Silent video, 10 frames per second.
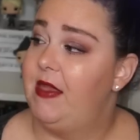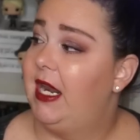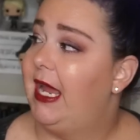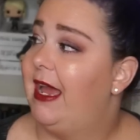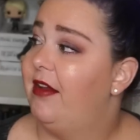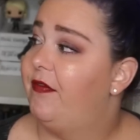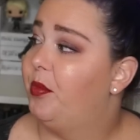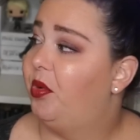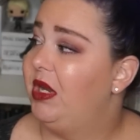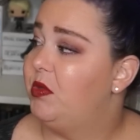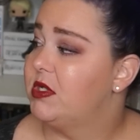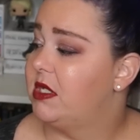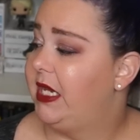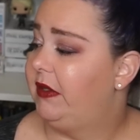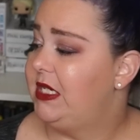And then I have The Boy
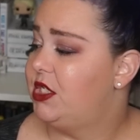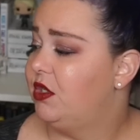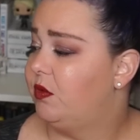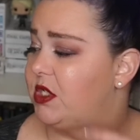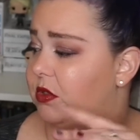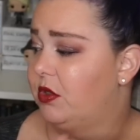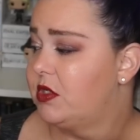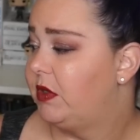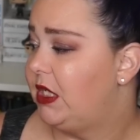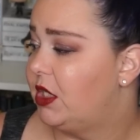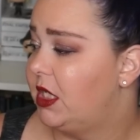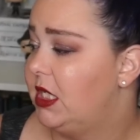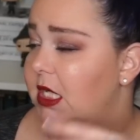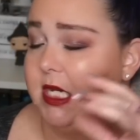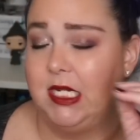Most Likely To, which looks really
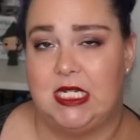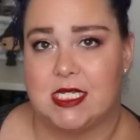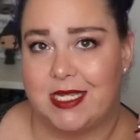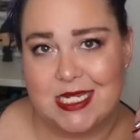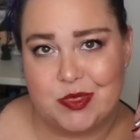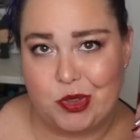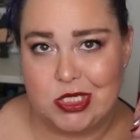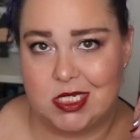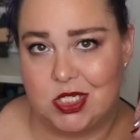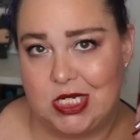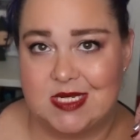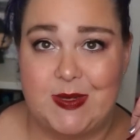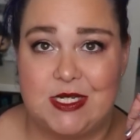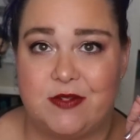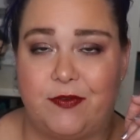good. He's the last person she
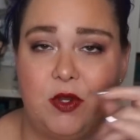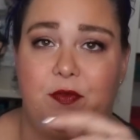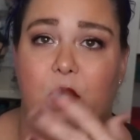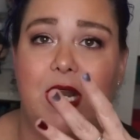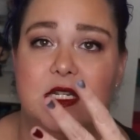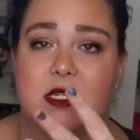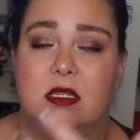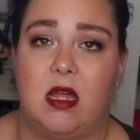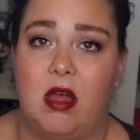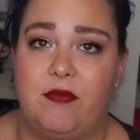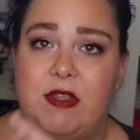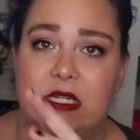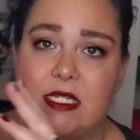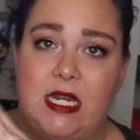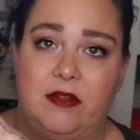expected to fall for. I just love the
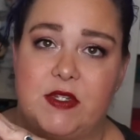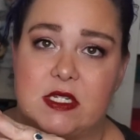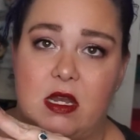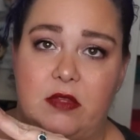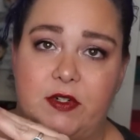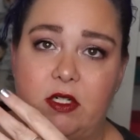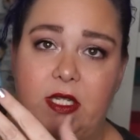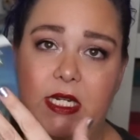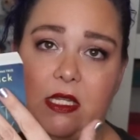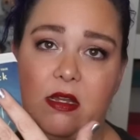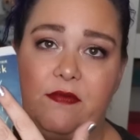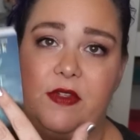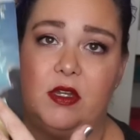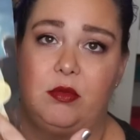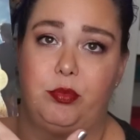aesthetic of this cover. Like, I love
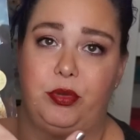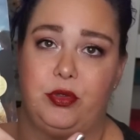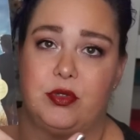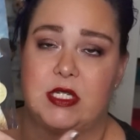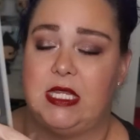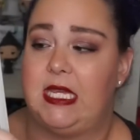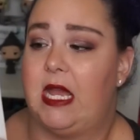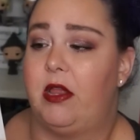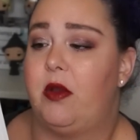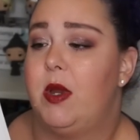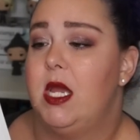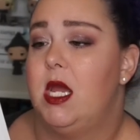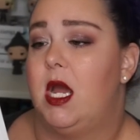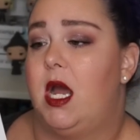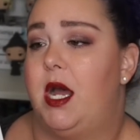the blues to the yellow.
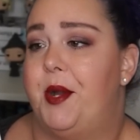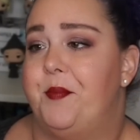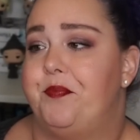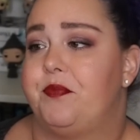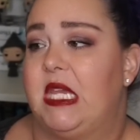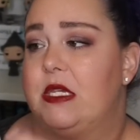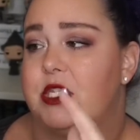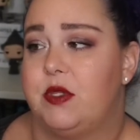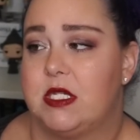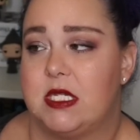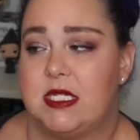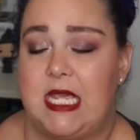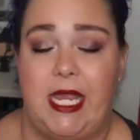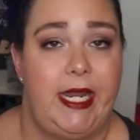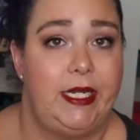Um, so this is
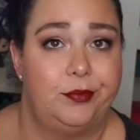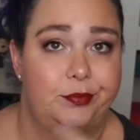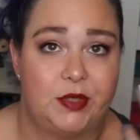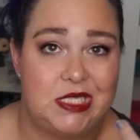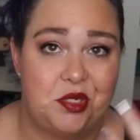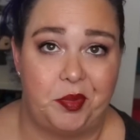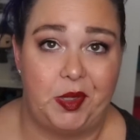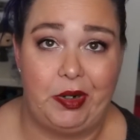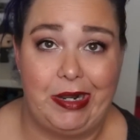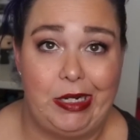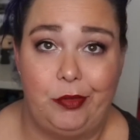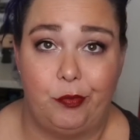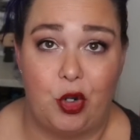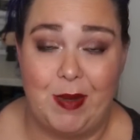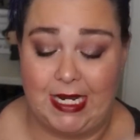a contemporary
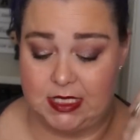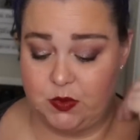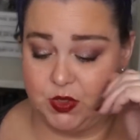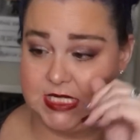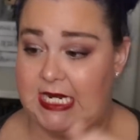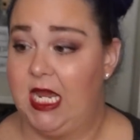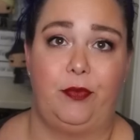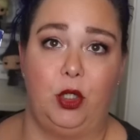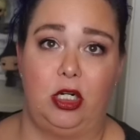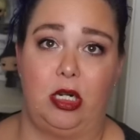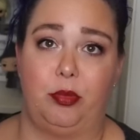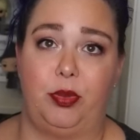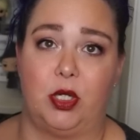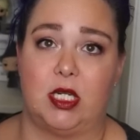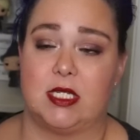romance, we'll see. Four
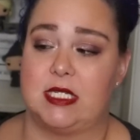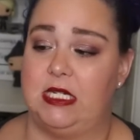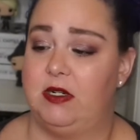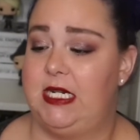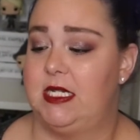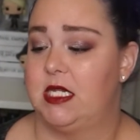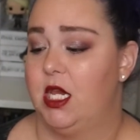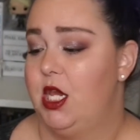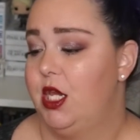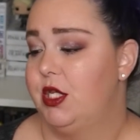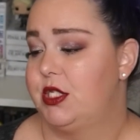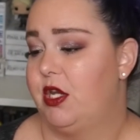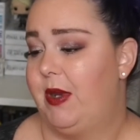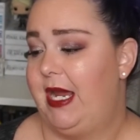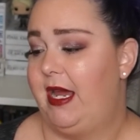book series.
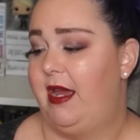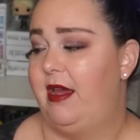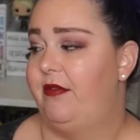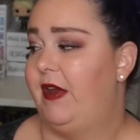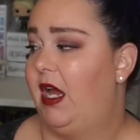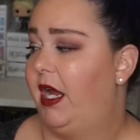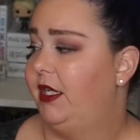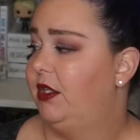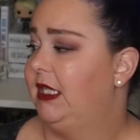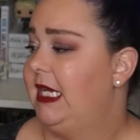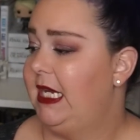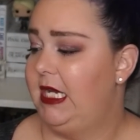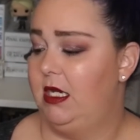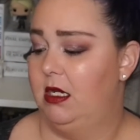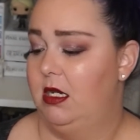So I have Iron
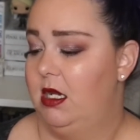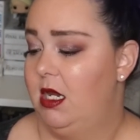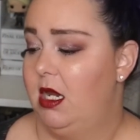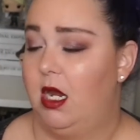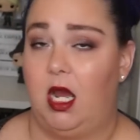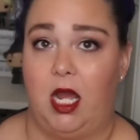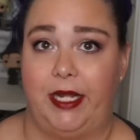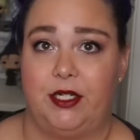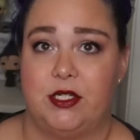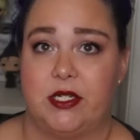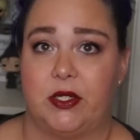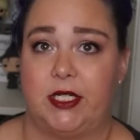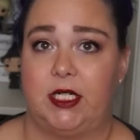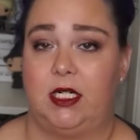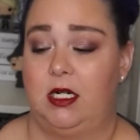King, Iron
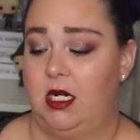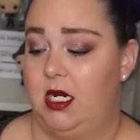Daughter,